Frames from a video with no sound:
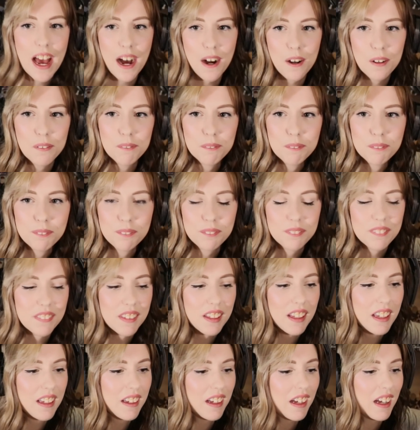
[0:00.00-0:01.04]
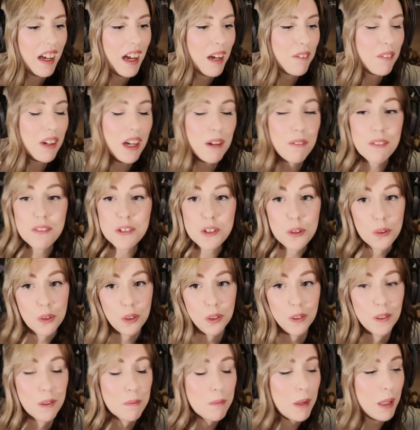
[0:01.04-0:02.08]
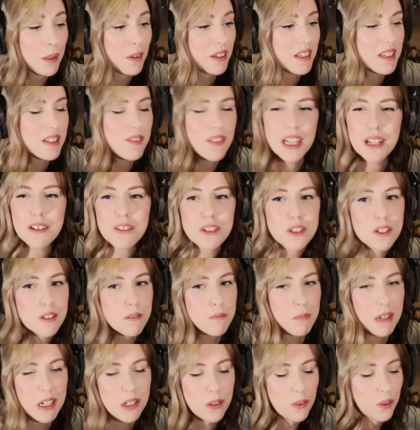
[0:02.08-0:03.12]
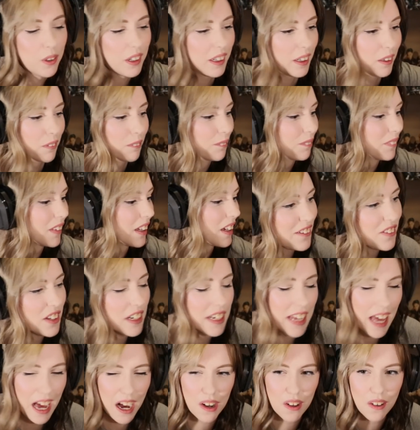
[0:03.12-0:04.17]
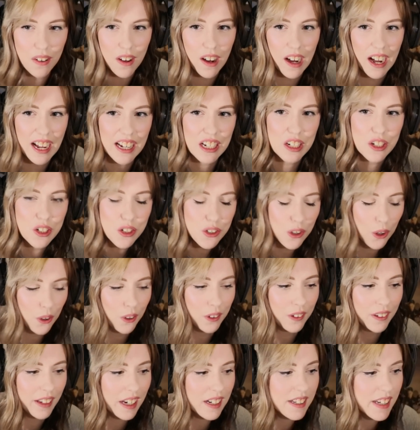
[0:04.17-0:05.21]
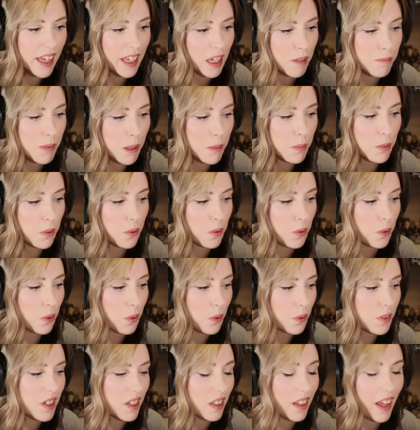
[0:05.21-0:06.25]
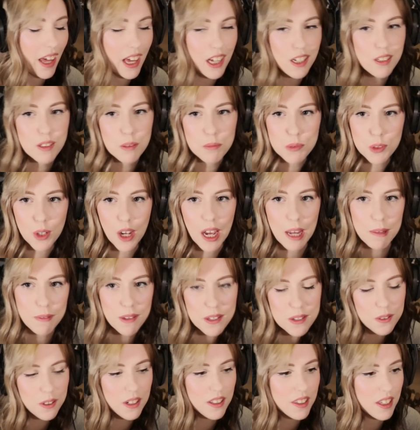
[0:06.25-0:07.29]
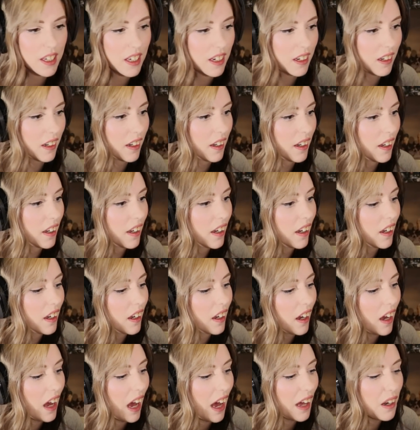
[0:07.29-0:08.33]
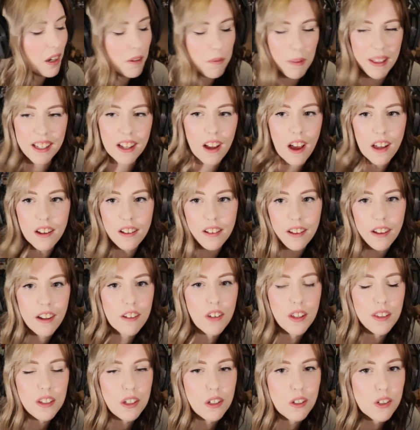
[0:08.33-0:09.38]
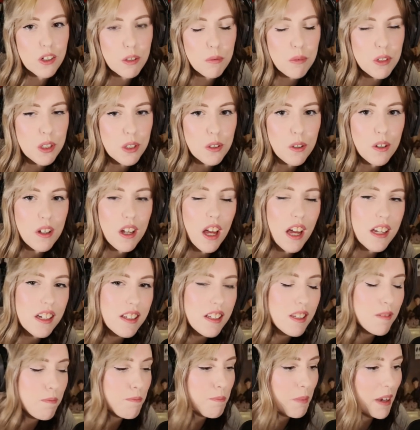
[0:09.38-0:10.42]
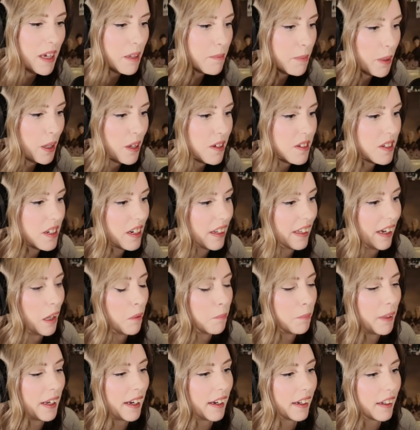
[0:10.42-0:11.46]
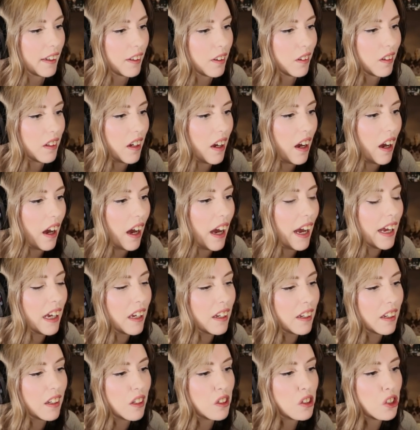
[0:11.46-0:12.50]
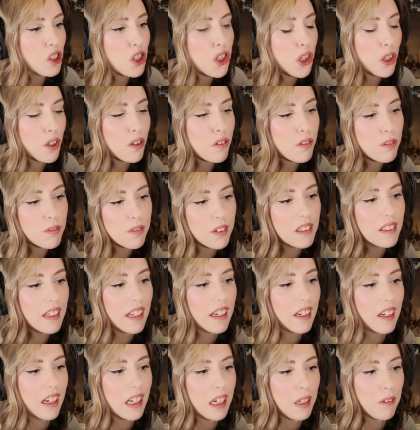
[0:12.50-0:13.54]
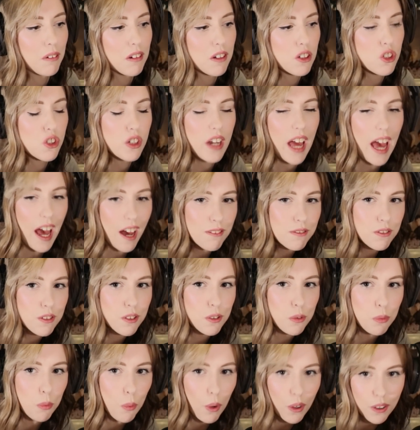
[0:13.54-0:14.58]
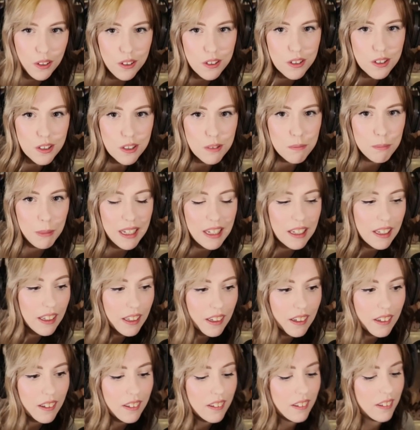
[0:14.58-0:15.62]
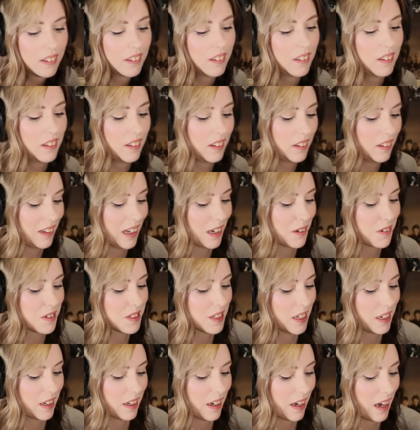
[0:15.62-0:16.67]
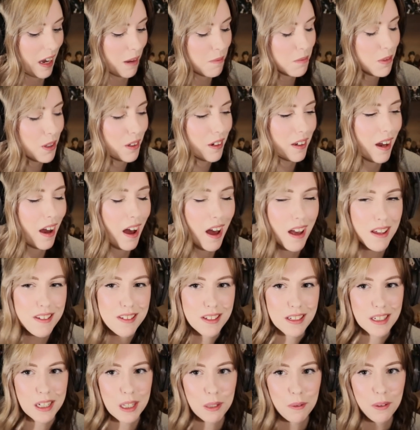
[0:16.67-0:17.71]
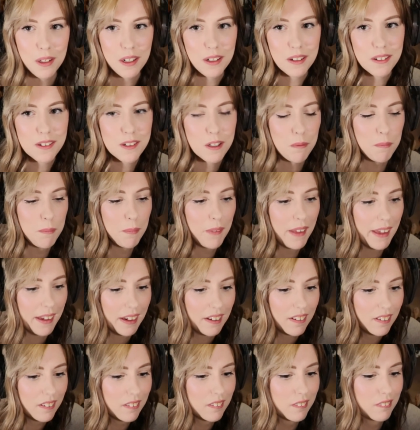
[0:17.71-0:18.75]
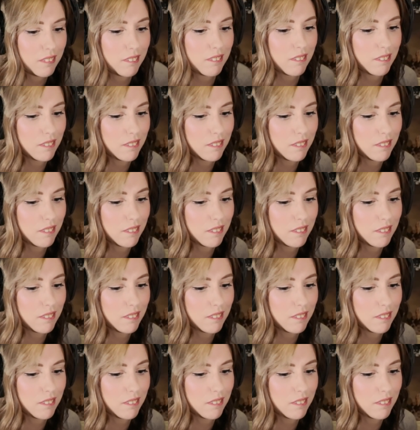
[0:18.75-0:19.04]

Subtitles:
now, I'm going to talk a lot, by the way. This video is just me talking. Even now, I don't like telling people to like, subscribe, that sort of thing. I don't care if other YouTubers do it. Me personally, I'm like, I don't feel like anyone should have to want to be here. I was like, I'm not going to ask anyone to like,